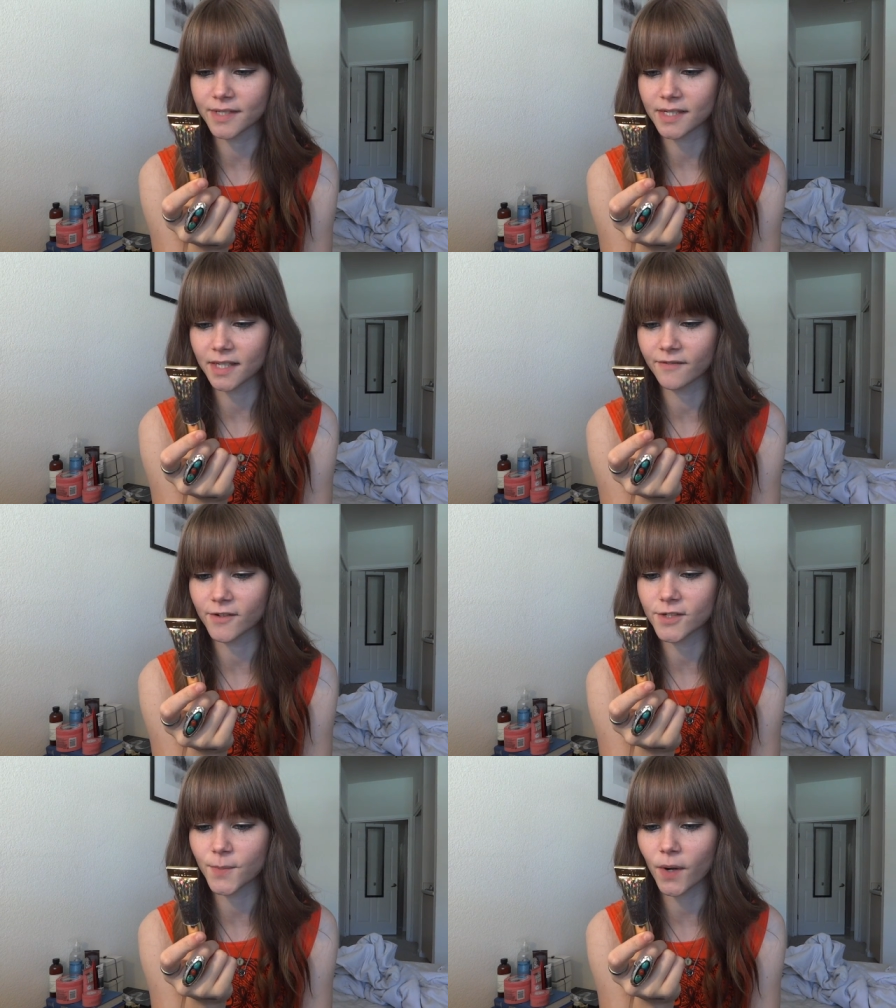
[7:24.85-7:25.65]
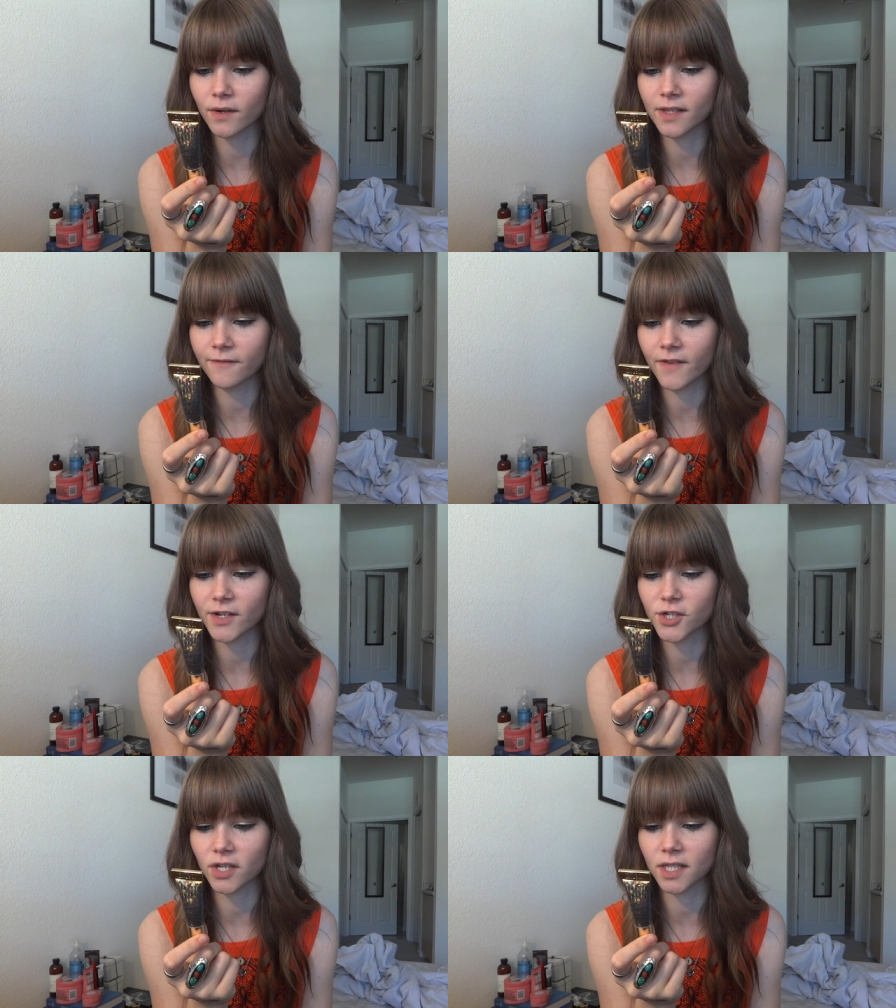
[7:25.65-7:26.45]
that deliver a sparkling
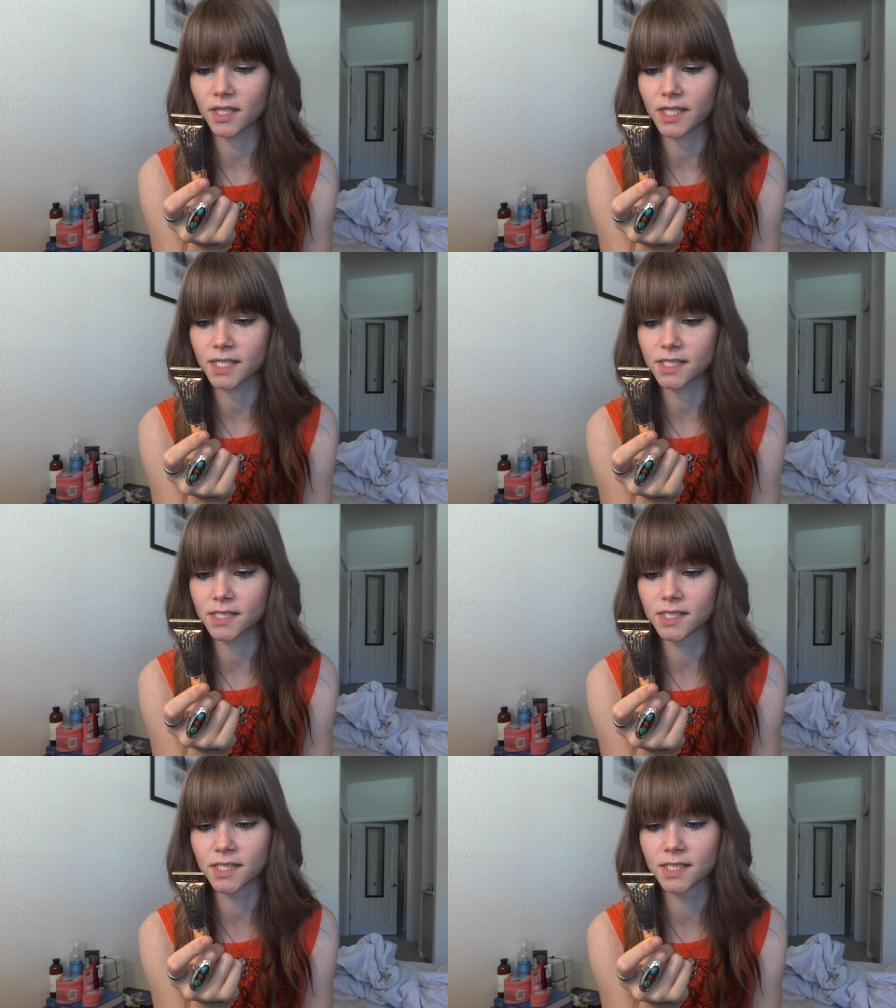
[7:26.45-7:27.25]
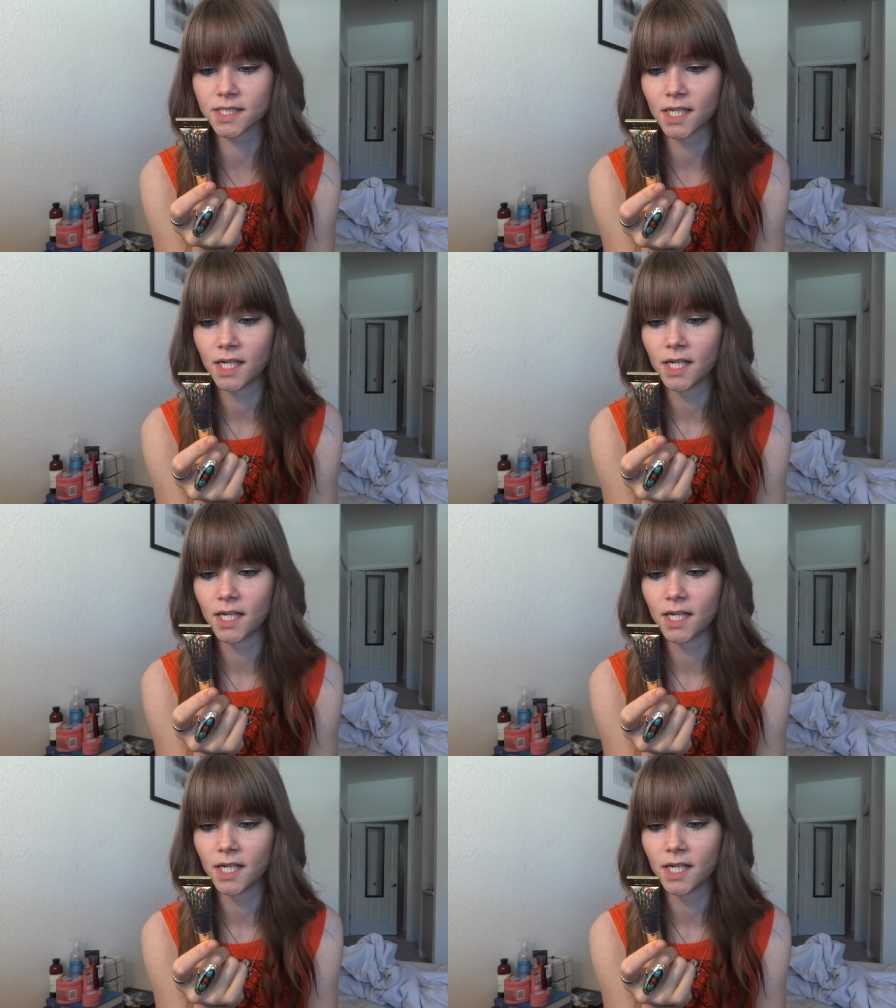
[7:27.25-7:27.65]
finish on the lids.